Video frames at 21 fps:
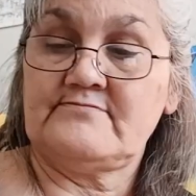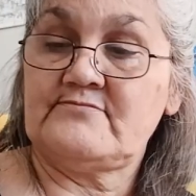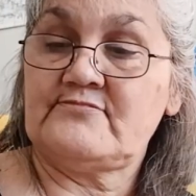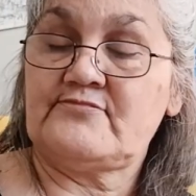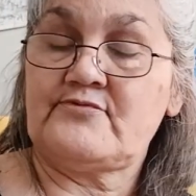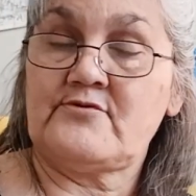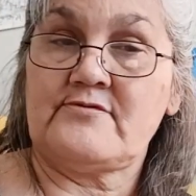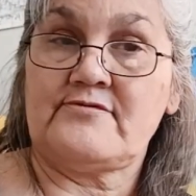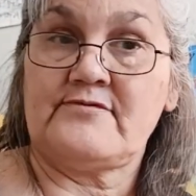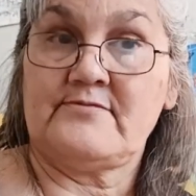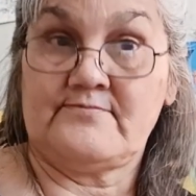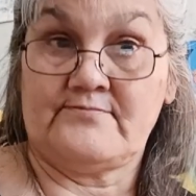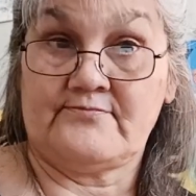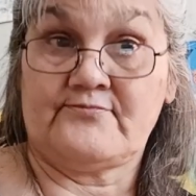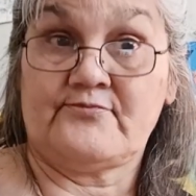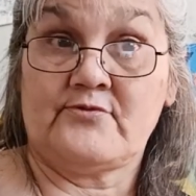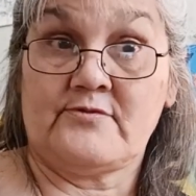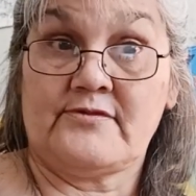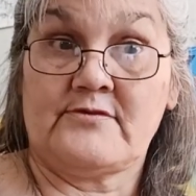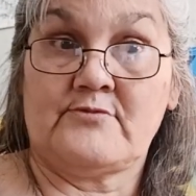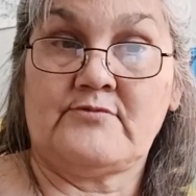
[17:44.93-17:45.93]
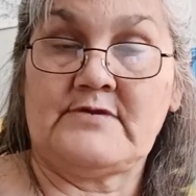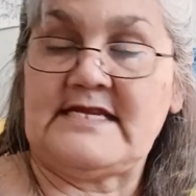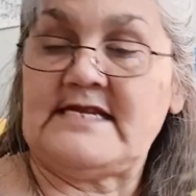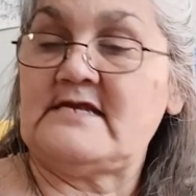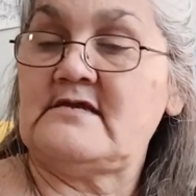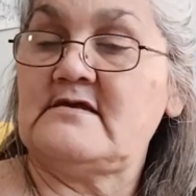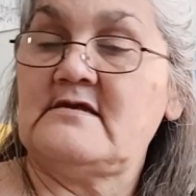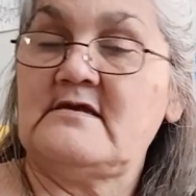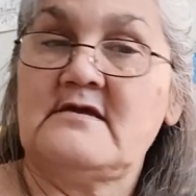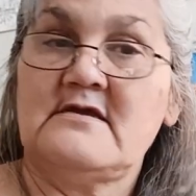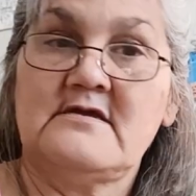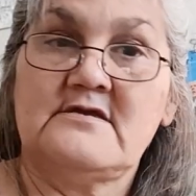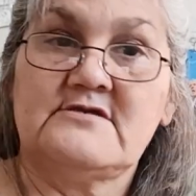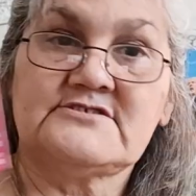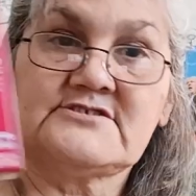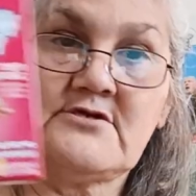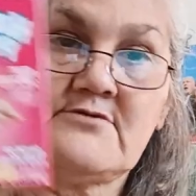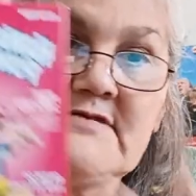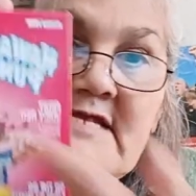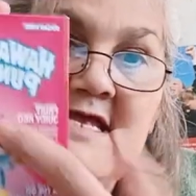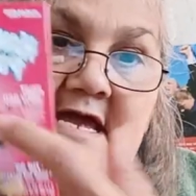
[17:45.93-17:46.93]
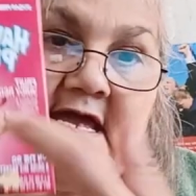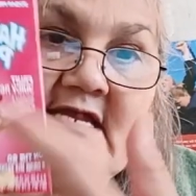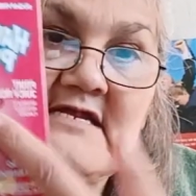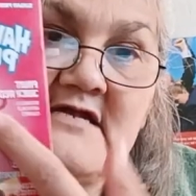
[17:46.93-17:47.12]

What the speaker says: for the week. So yeah, I